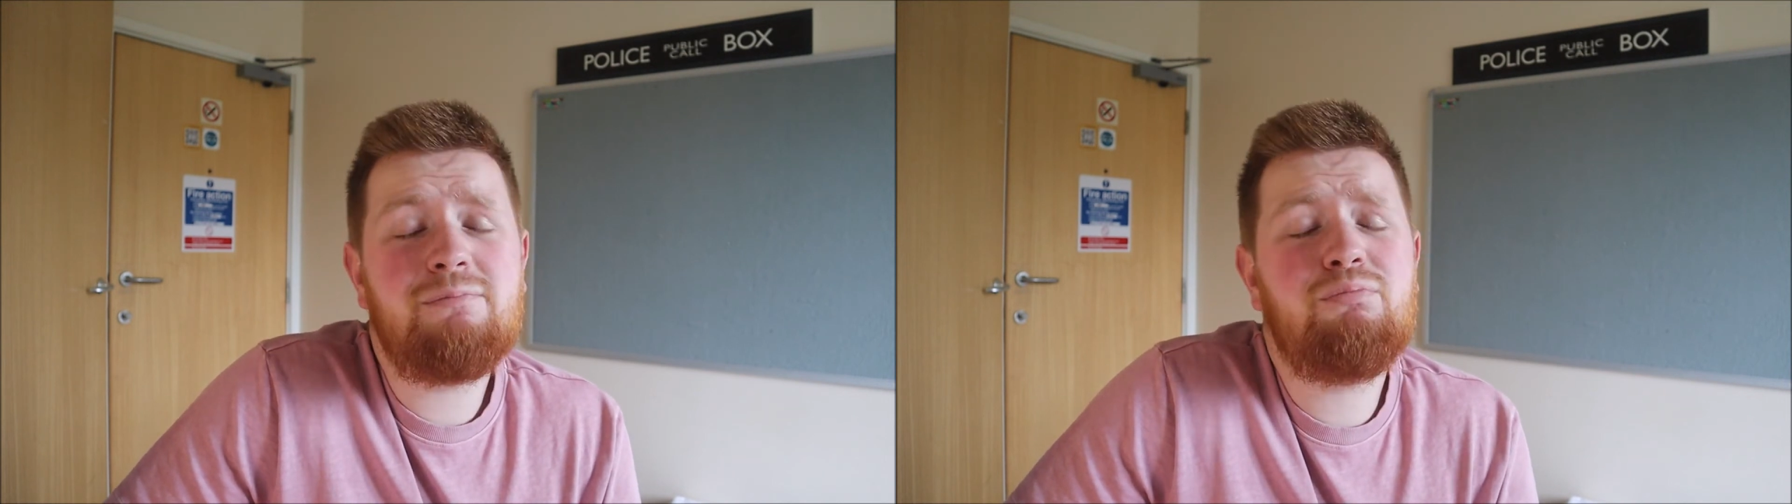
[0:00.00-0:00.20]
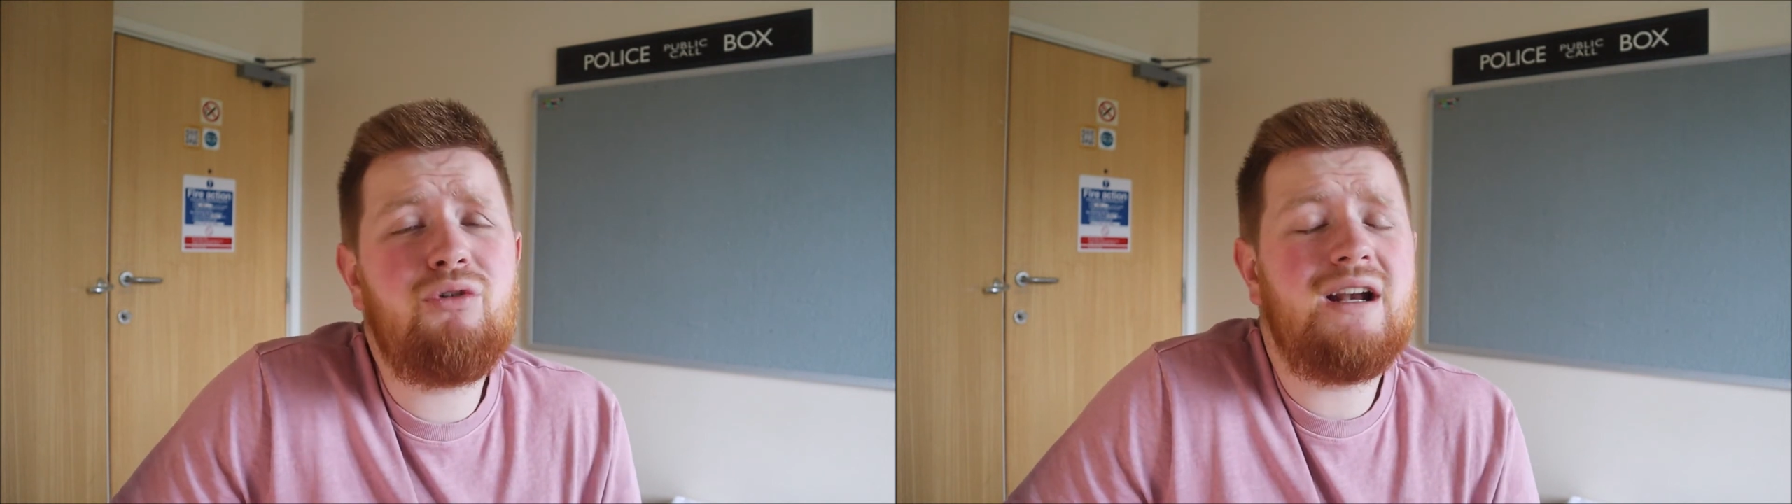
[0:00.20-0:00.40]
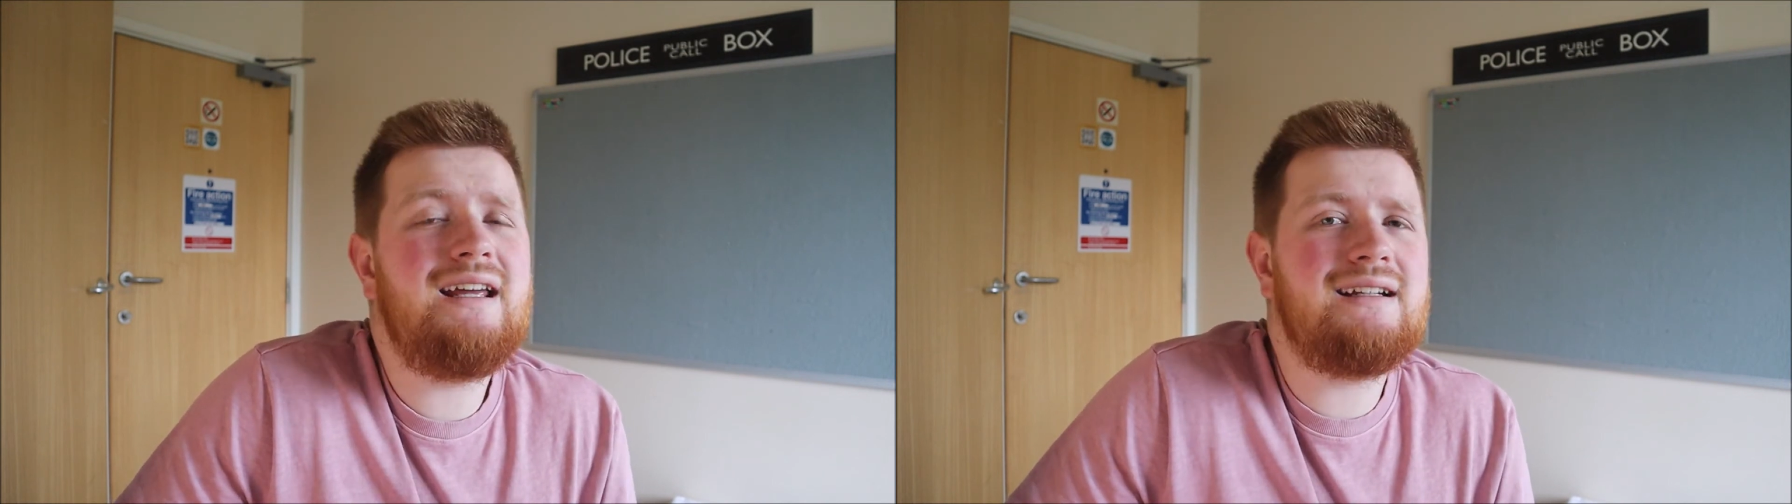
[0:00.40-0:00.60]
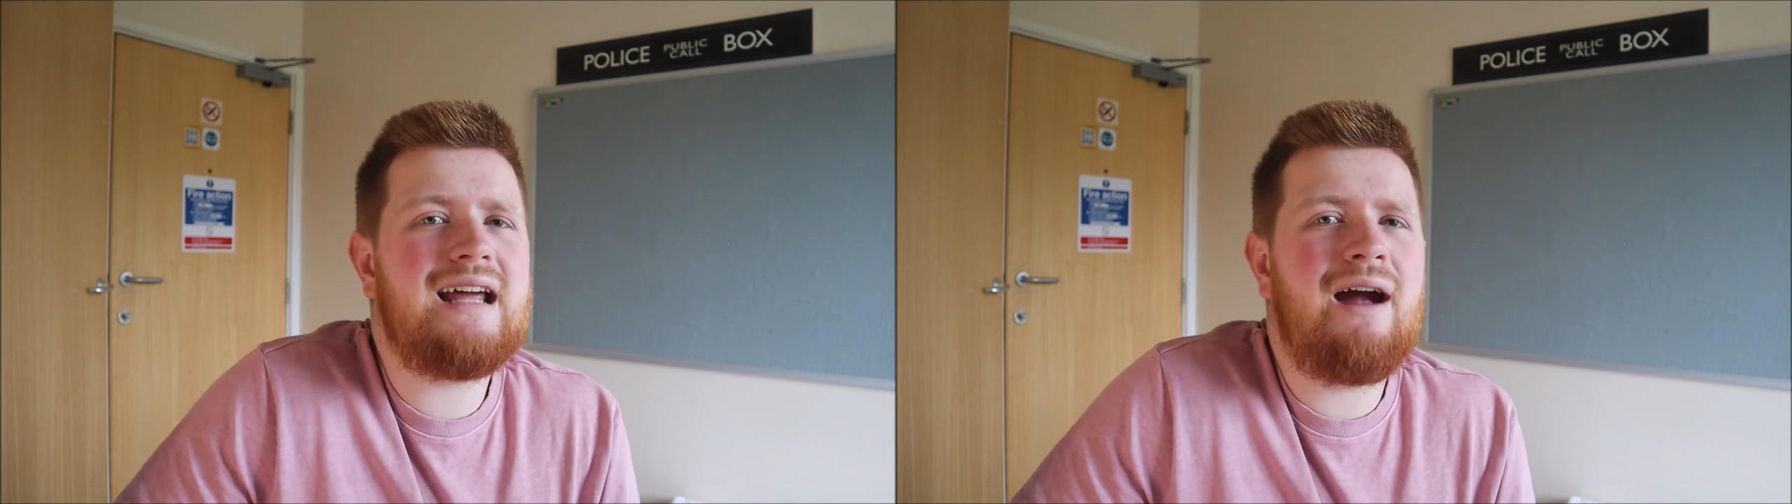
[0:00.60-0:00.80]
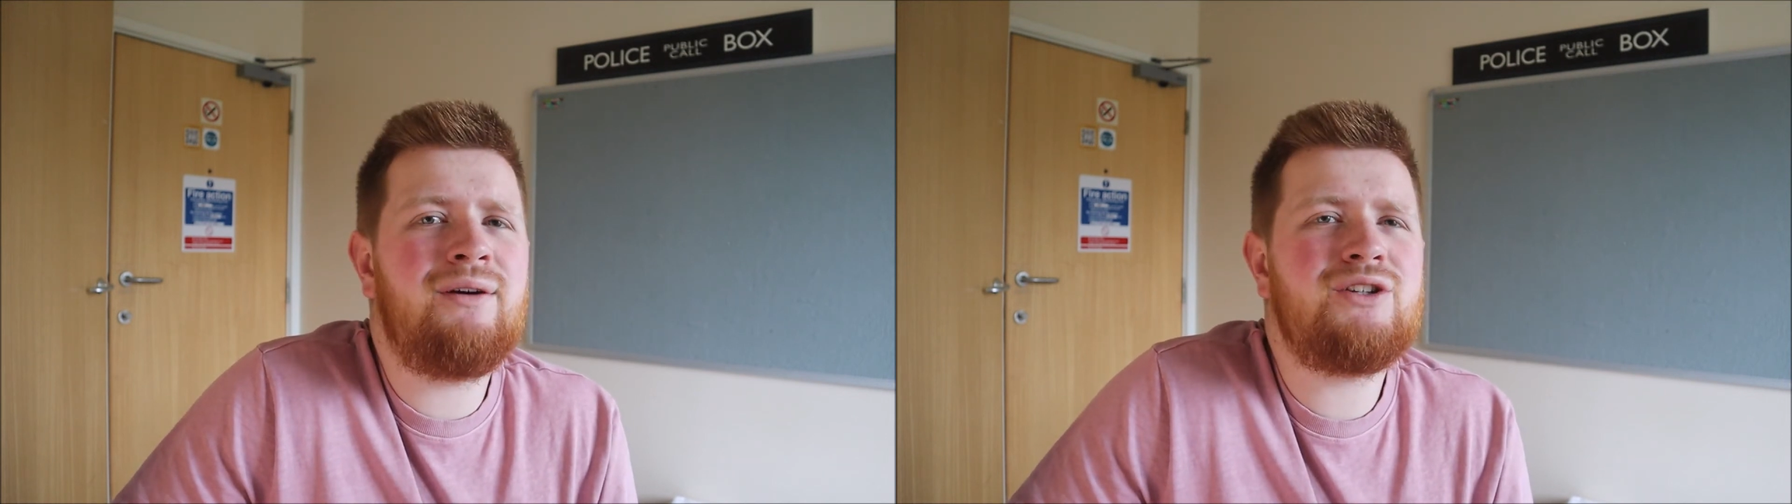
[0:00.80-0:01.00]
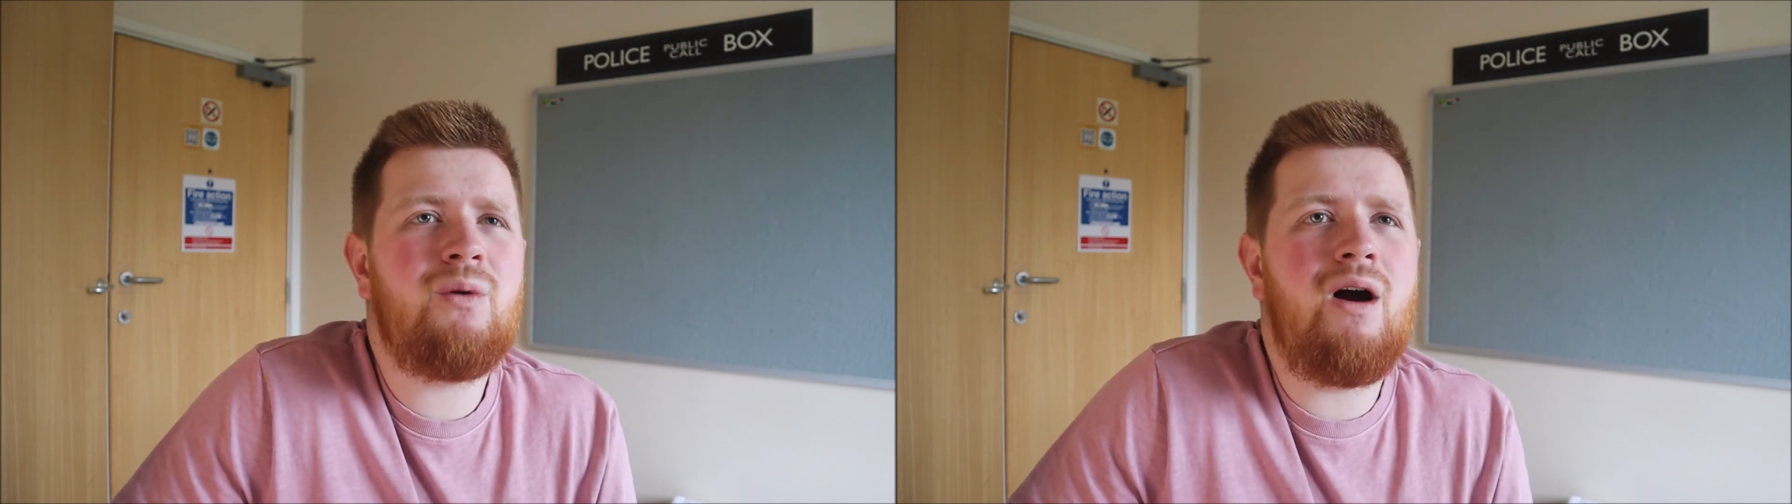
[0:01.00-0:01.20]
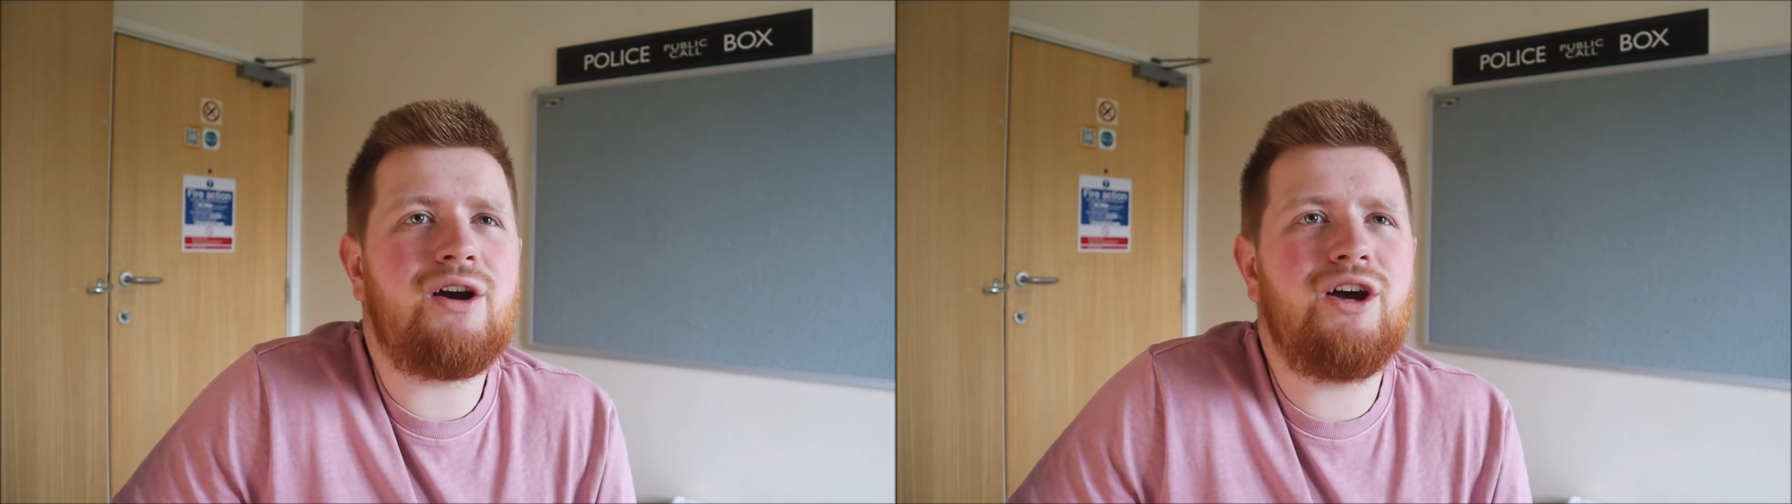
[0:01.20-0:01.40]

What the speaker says: brilliant character arc